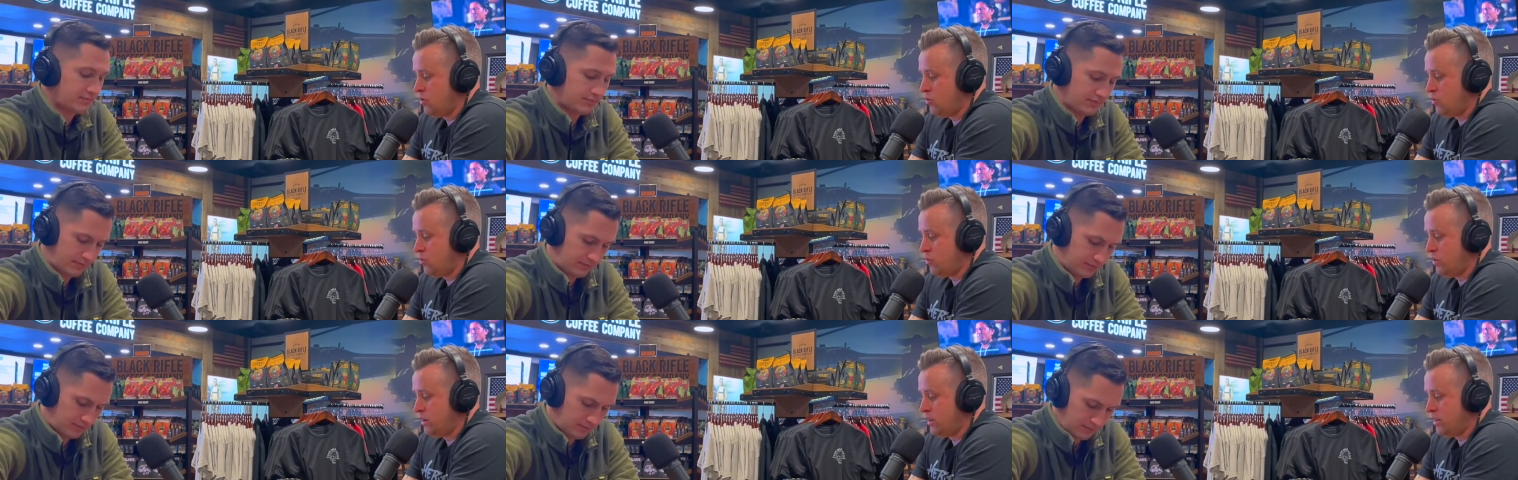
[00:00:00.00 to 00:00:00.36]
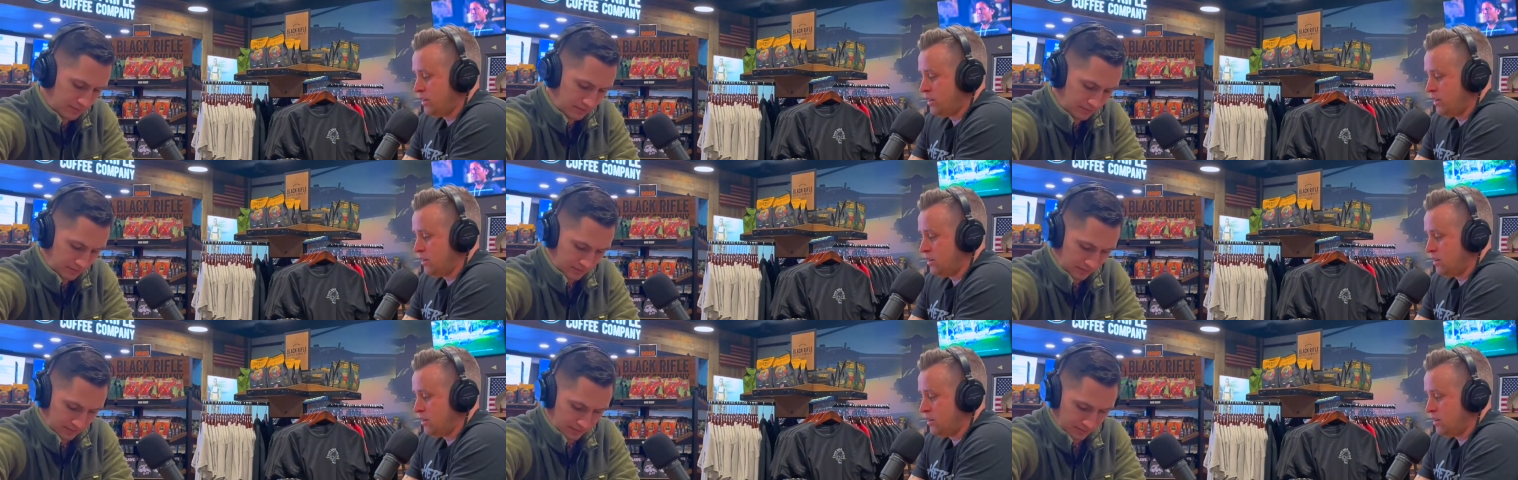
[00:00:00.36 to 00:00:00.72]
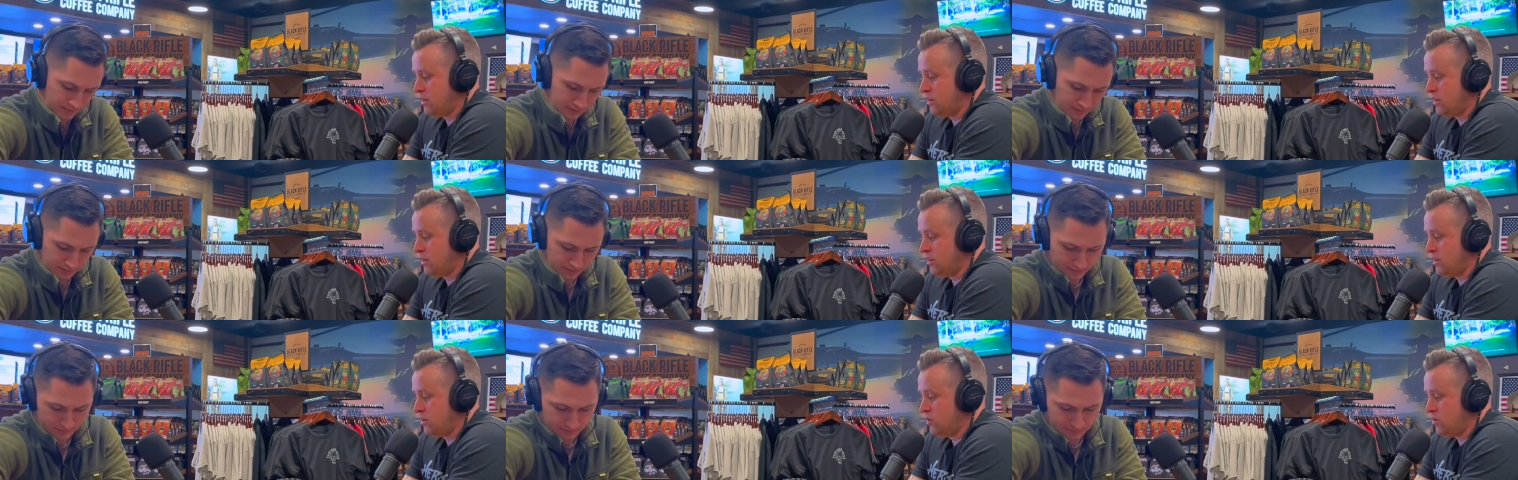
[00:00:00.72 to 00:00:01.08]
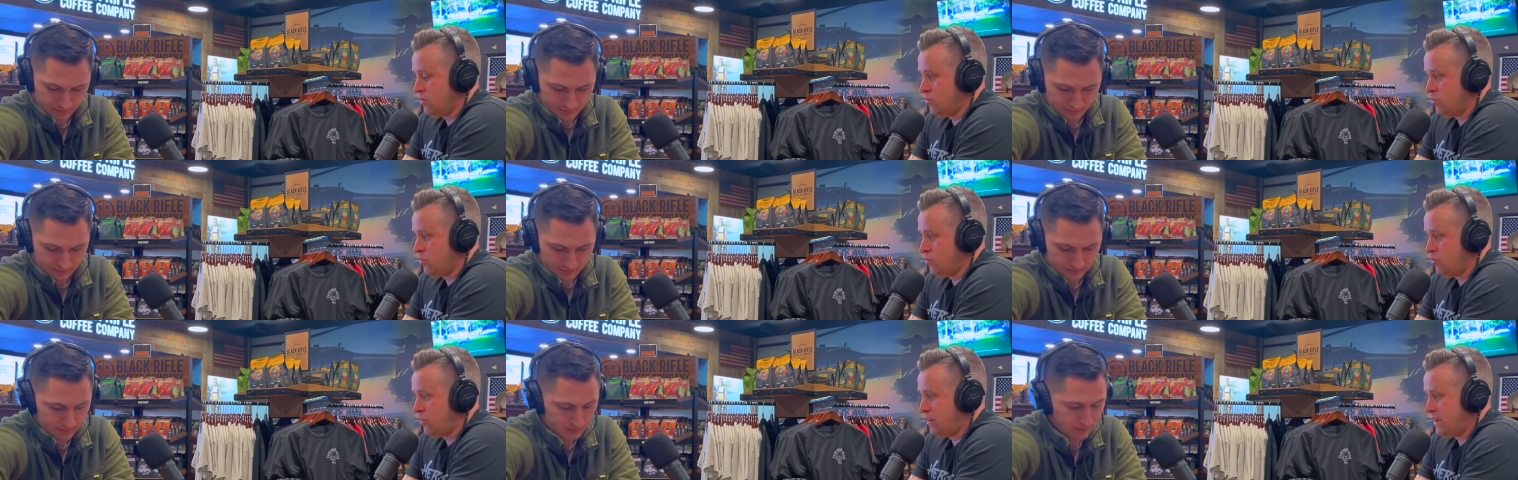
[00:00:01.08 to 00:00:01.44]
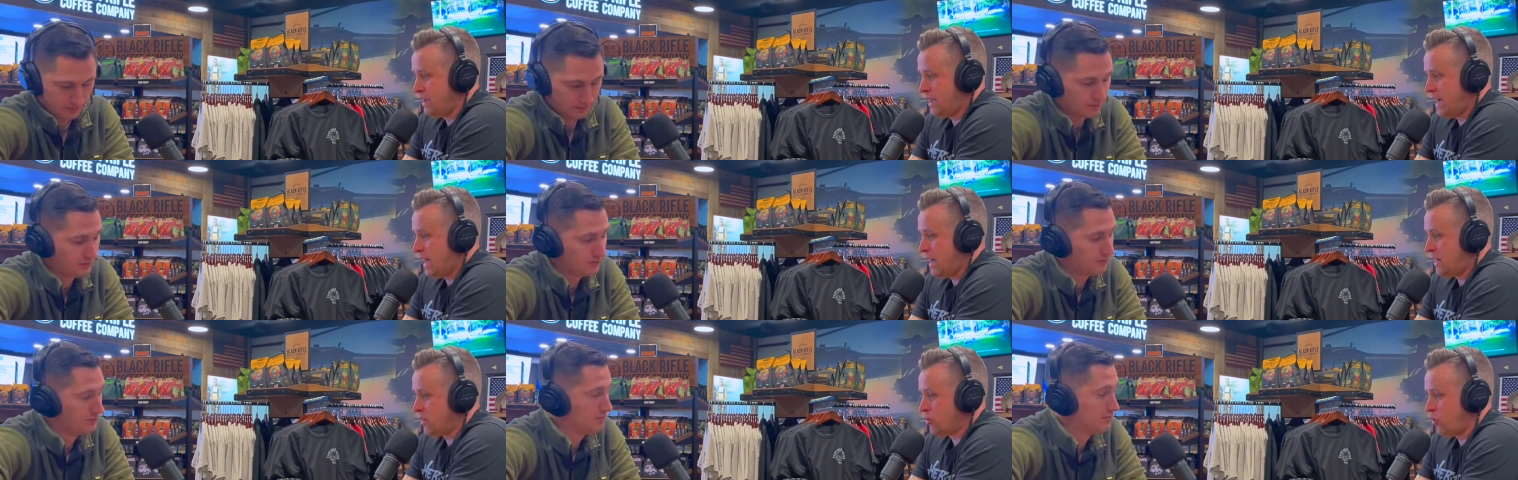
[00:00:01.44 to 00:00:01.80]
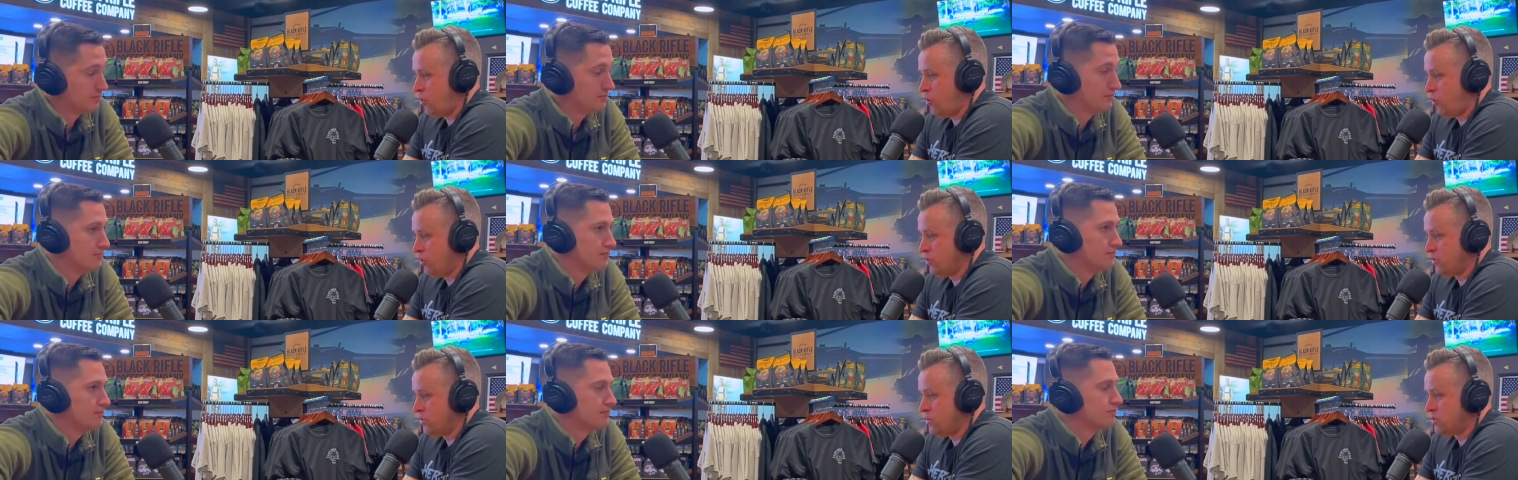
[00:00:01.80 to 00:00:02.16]
Speaker 1: when we had
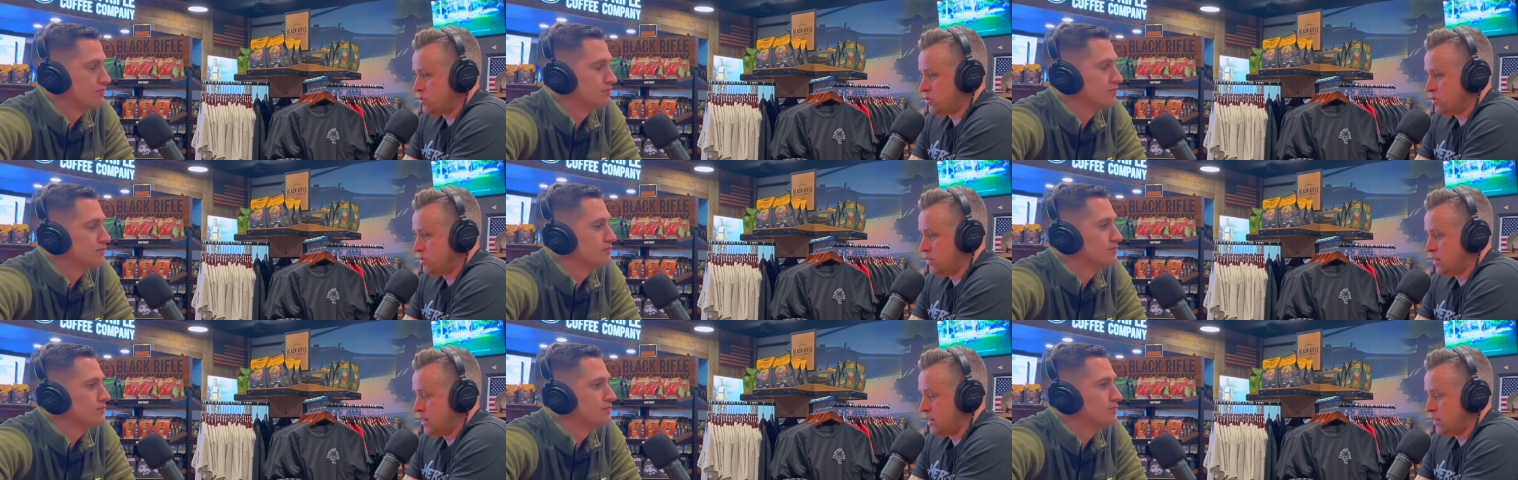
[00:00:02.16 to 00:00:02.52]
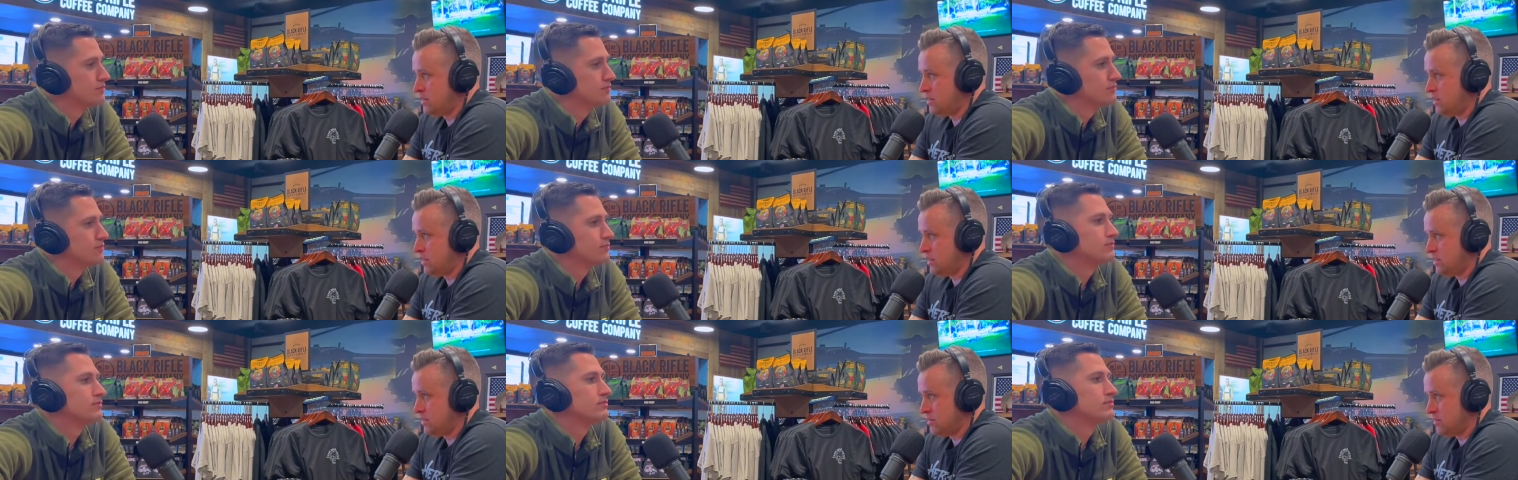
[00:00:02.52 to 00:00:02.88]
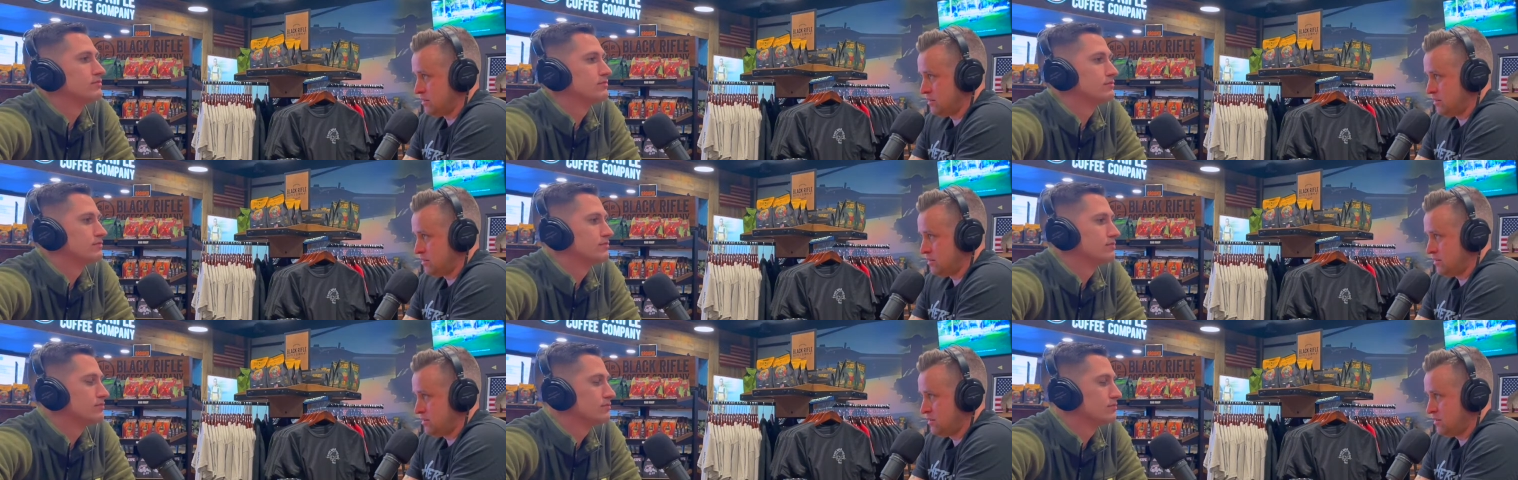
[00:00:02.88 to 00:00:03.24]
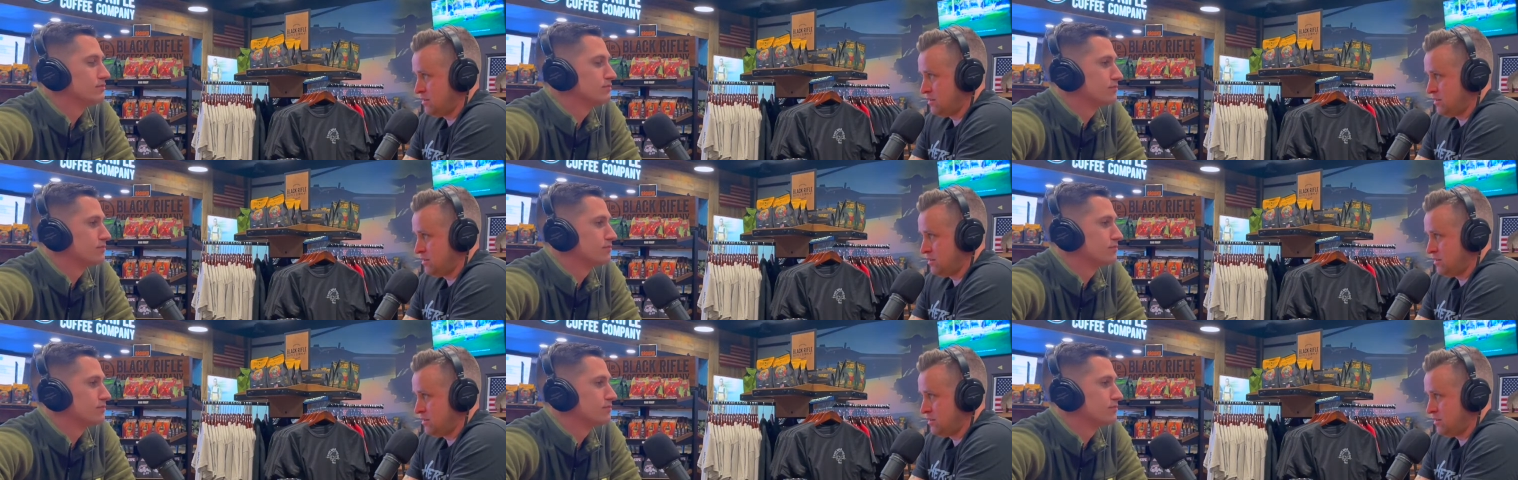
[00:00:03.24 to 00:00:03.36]
all these good ideas